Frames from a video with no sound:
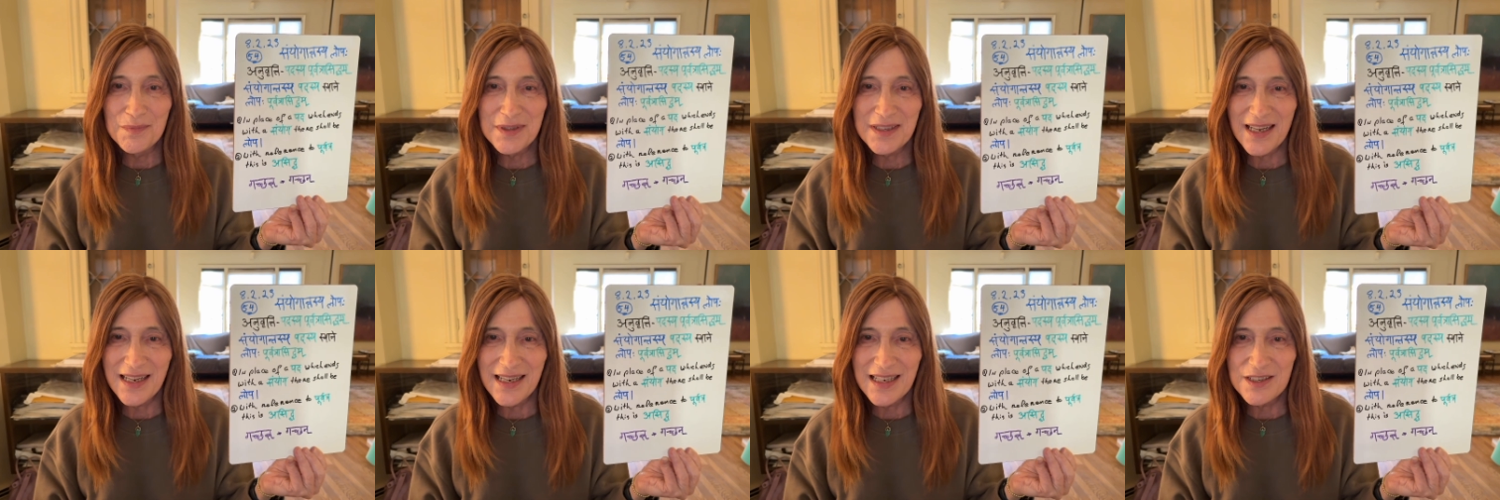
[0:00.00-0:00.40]

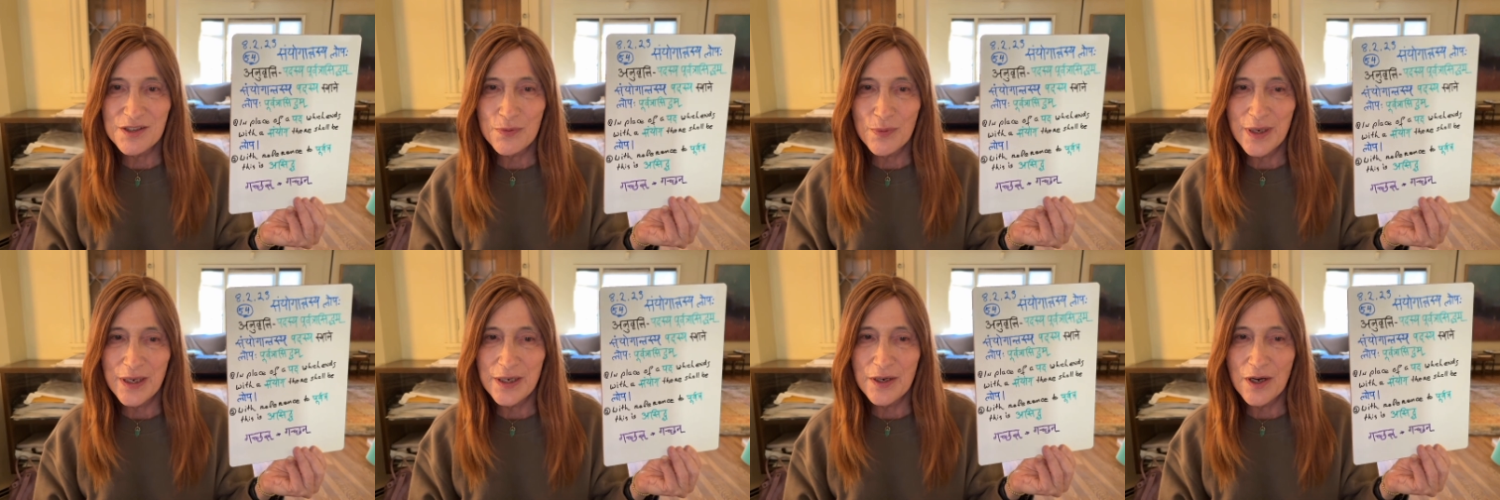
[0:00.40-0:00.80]
and as
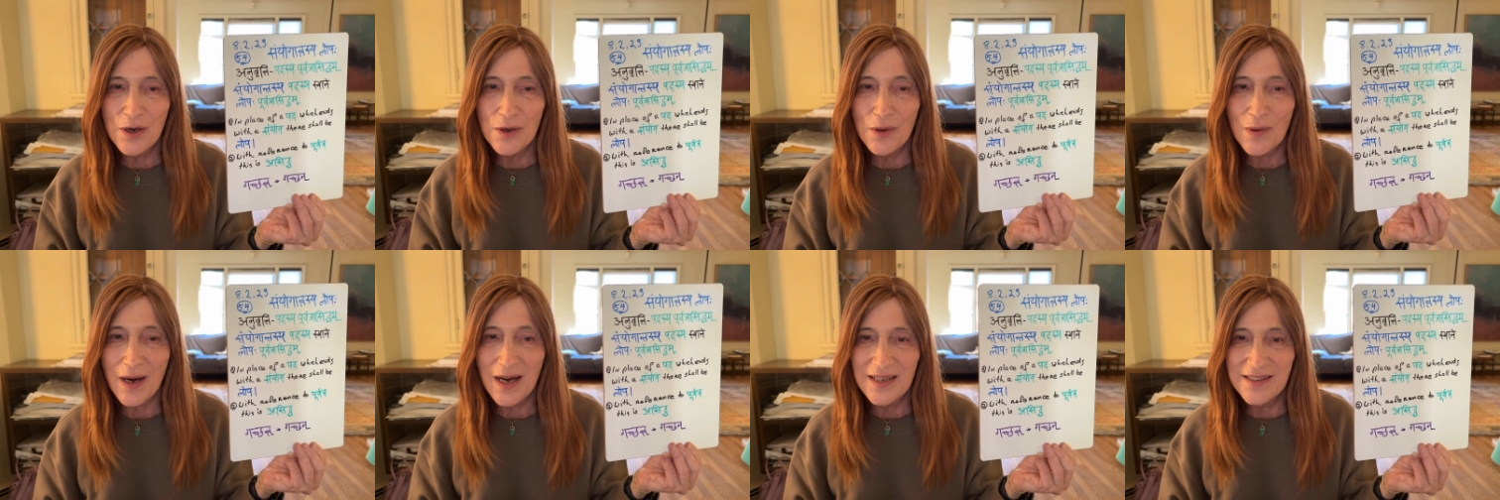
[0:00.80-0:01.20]
we
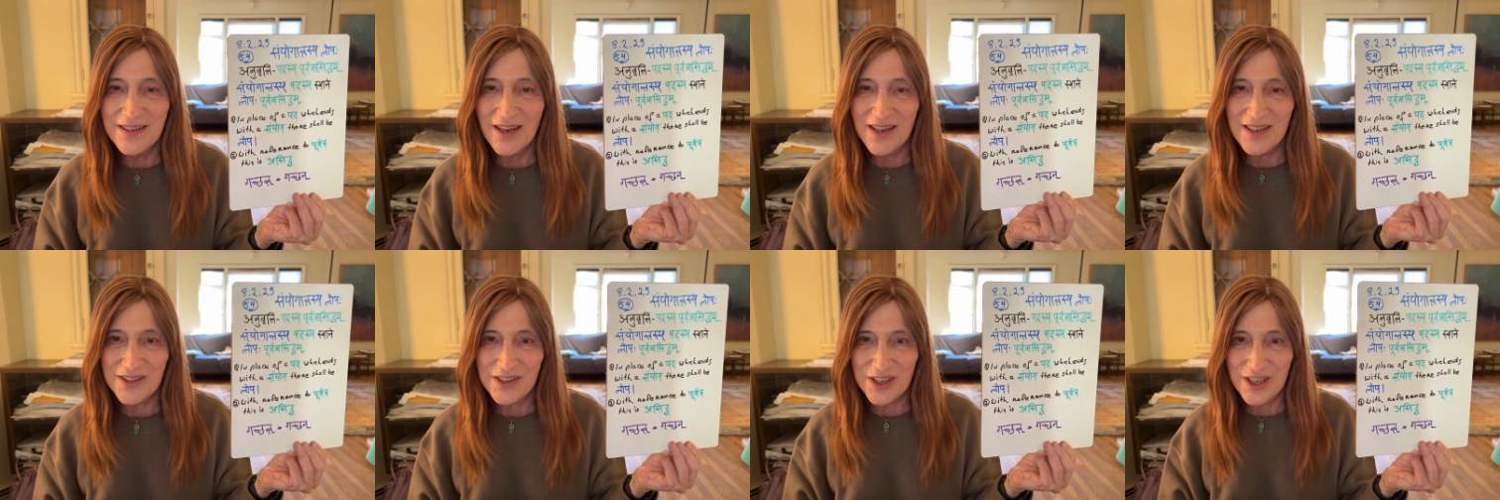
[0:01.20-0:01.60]
know,
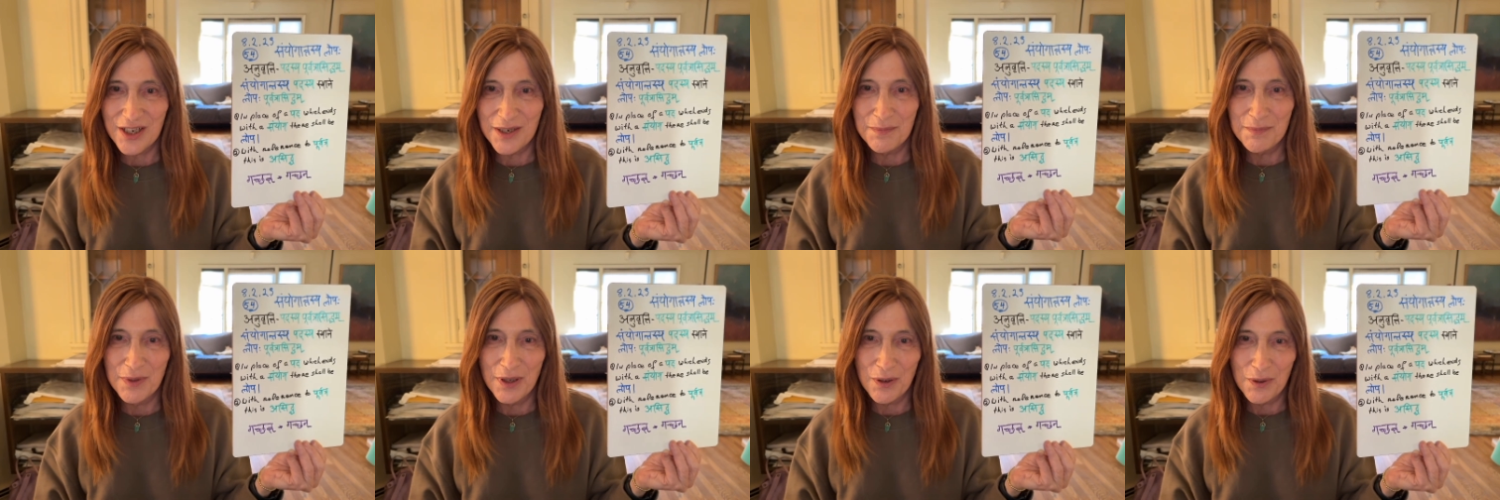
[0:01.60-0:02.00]

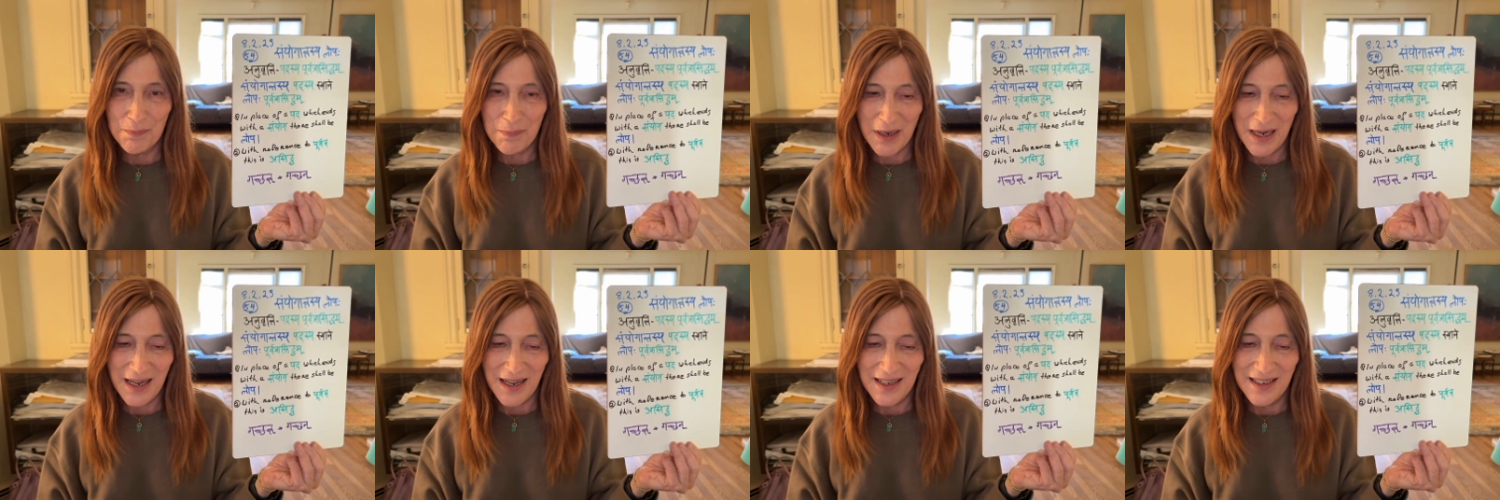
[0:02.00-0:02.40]
adarshanam
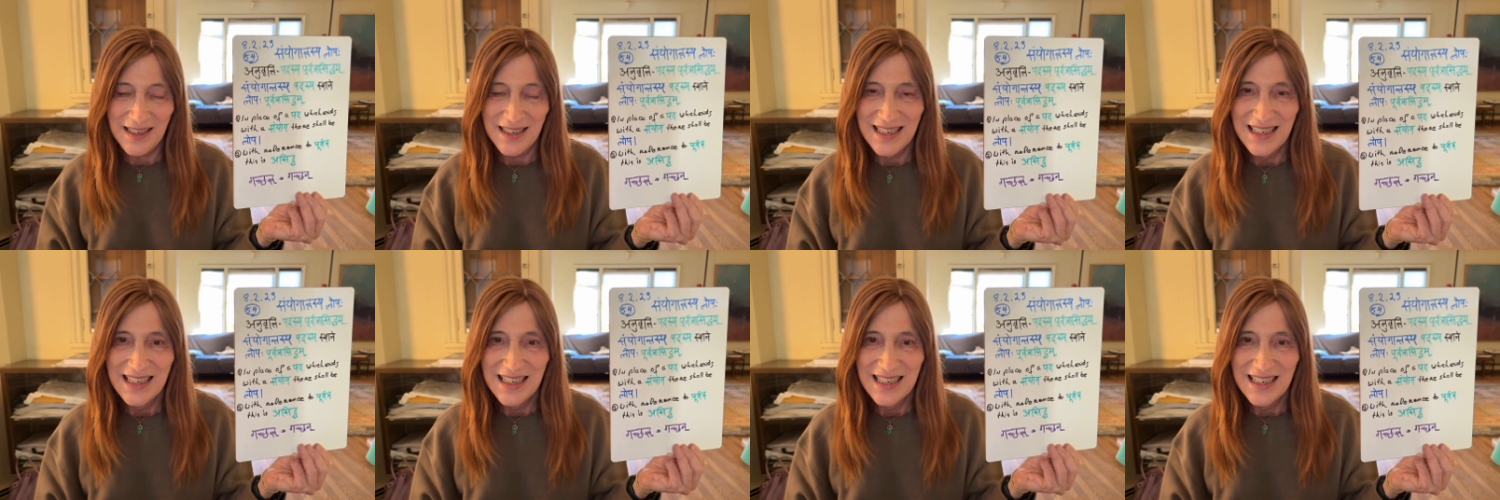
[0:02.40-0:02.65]
lopaha,